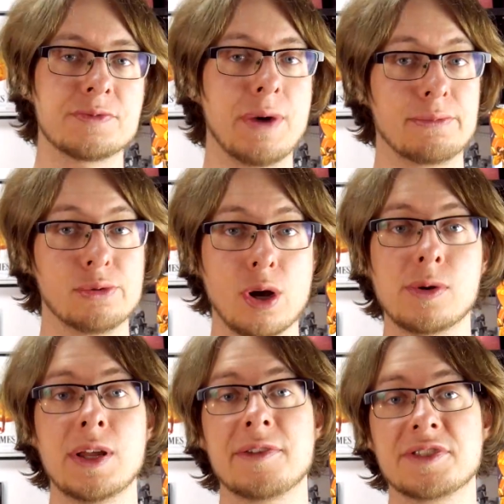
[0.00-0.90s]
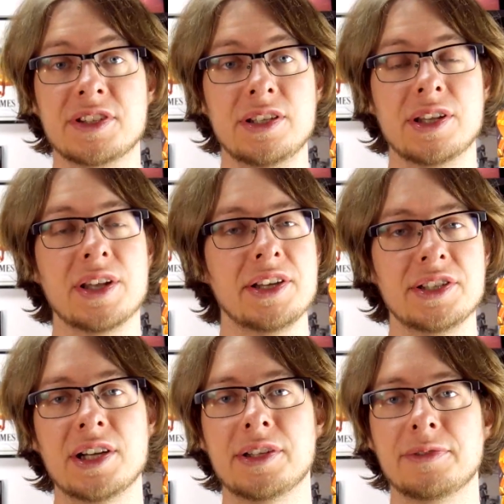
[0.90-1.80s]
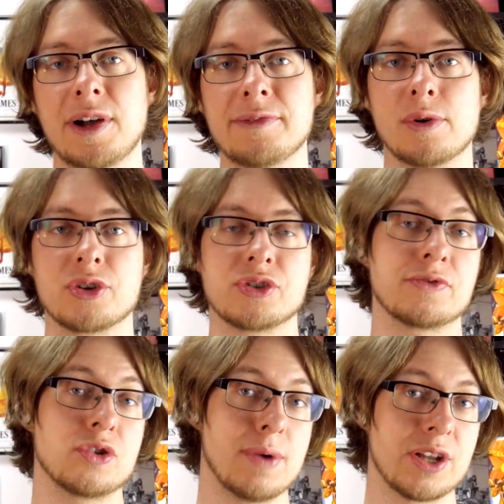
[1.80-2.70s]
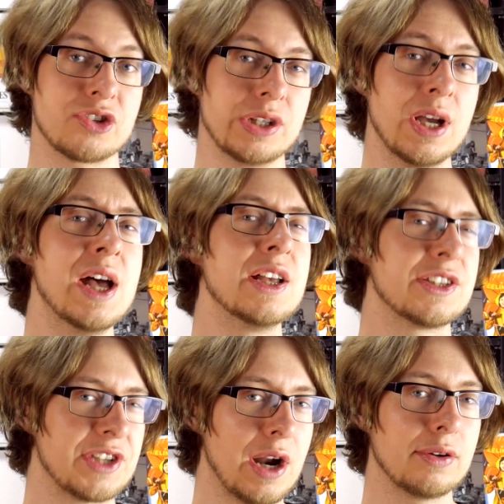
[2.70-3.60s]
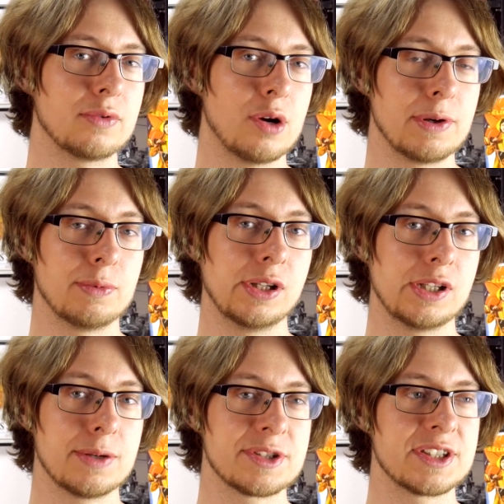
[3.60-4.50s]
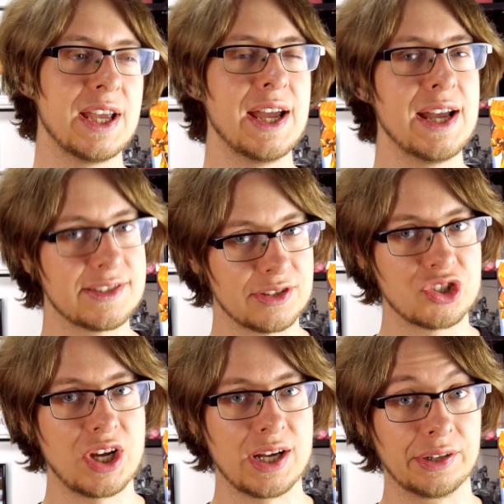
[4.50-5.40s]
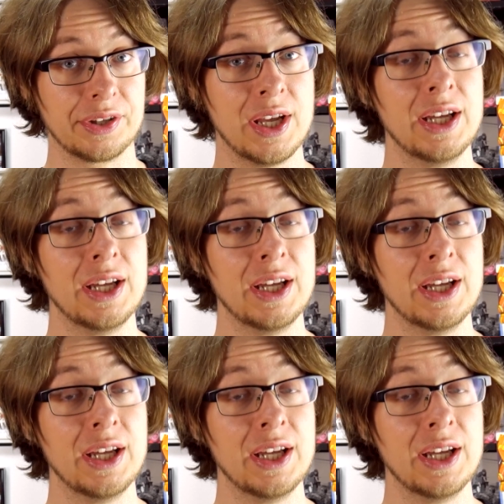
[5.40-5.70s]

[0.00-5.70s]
might probably have seen the 1995 version of Jumanji starring Robin Williams as a child,